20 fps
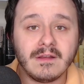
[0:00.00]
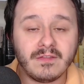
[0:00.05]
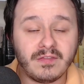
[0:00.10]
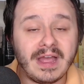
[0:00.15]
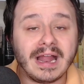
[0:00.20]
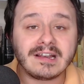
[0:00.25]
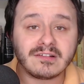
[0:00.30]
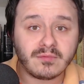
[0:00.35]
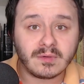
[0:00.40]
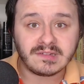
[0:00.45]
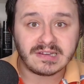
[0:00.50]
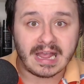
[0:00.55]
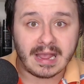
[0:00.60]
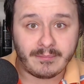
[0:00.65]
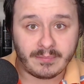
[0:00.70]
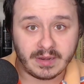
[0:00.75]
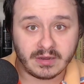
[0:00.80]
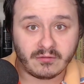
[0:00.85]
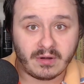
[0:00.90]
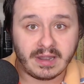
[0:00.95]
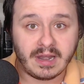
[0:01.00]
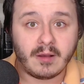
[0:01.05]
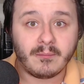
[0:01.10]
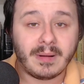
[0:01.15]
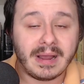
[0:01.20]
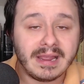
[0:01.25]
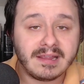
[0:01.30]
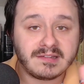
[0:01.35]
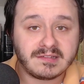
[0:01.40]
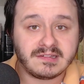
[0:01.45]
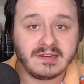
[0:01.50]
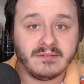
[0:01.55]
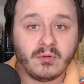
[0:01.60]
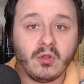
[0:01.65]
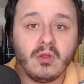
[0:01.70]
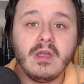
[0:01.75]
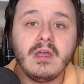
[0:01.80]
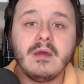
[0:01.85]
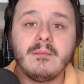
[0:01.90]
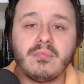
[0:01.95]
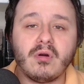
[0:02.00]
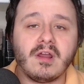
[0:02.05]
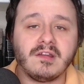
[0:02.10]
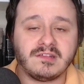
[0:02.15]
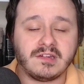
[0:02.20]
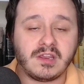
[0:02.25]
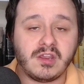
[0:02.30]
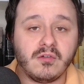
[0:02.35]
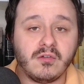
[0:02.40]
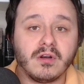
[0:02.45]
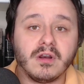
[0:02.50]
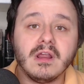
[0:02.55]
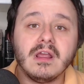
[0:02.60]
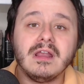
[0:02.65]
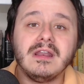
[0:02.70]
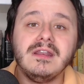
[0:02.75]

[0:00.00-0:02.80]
That's what's happening right now, by a civil prosecutor.